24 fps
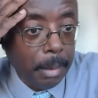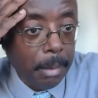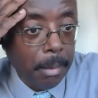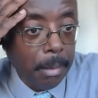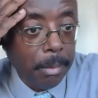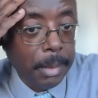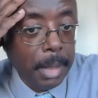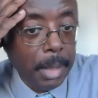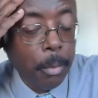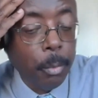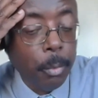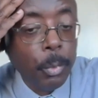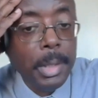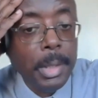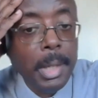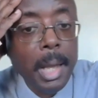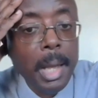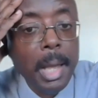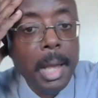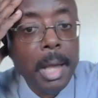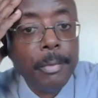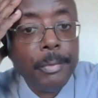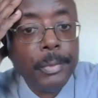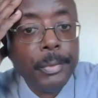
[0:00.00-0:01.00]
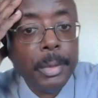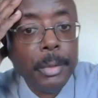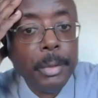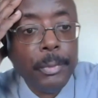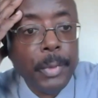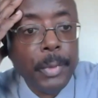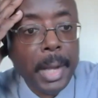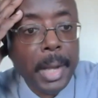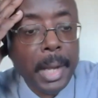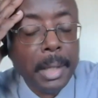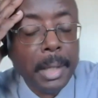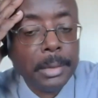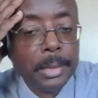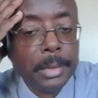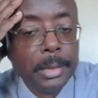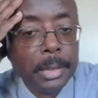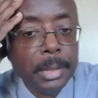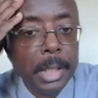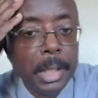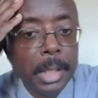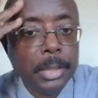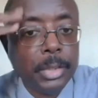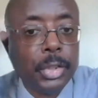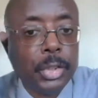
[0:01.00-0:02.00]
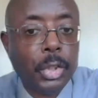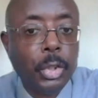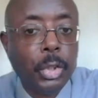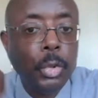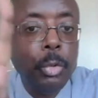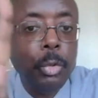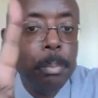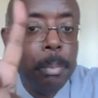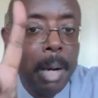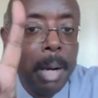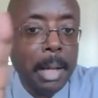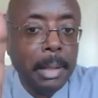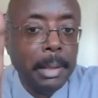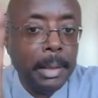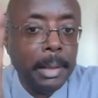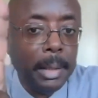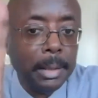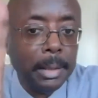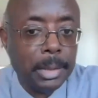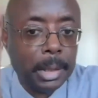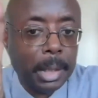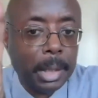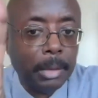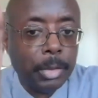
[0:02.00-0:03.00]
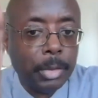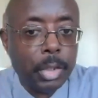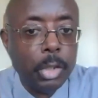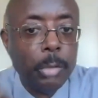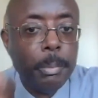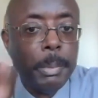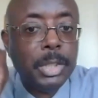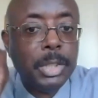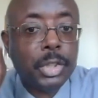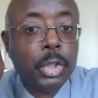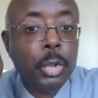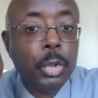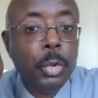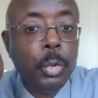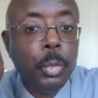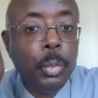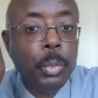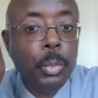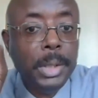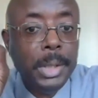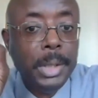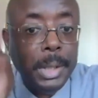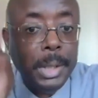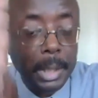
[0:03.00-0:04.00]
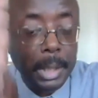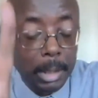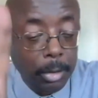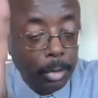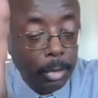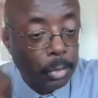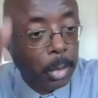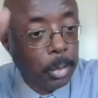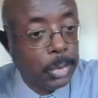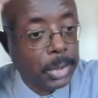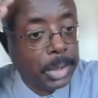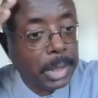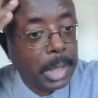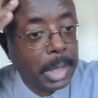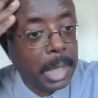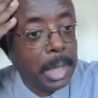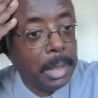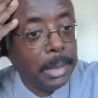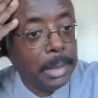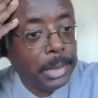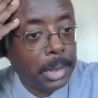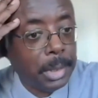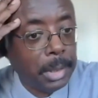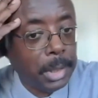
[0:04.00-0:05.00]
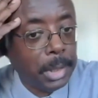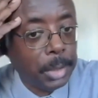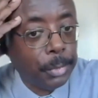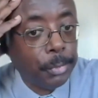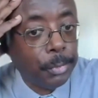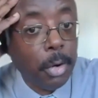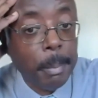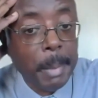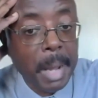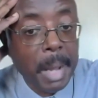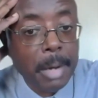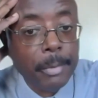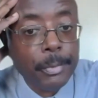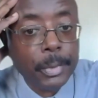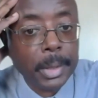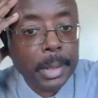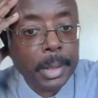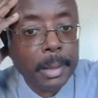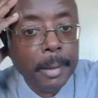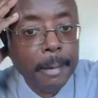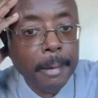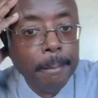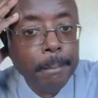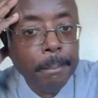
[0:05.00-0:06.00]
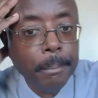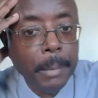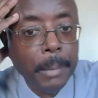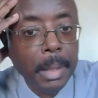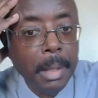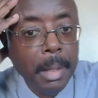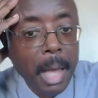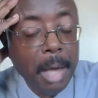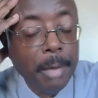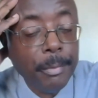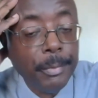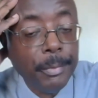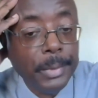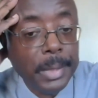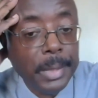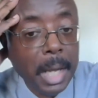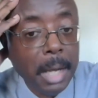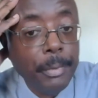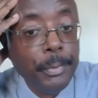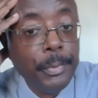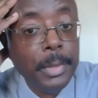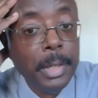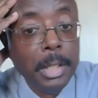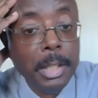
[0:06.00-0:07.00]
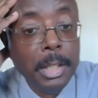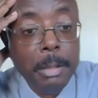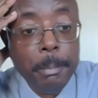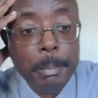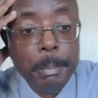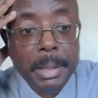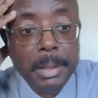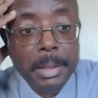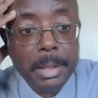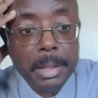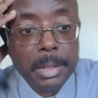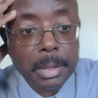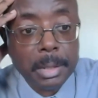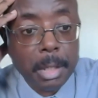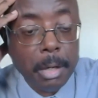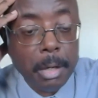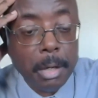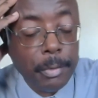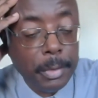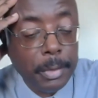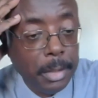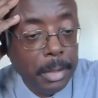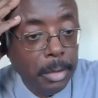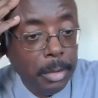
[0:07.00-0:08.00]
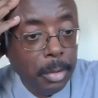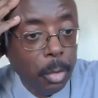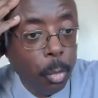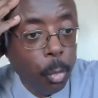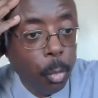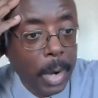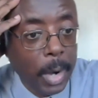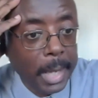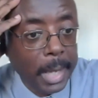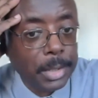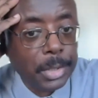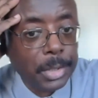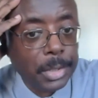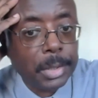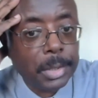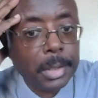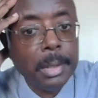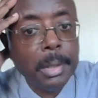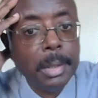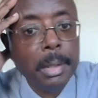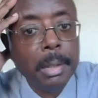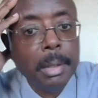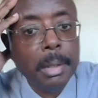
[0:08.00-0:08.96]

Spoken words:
Then we have the fact that 2 Negro skeletons from Africa have definitely been discovered in the West,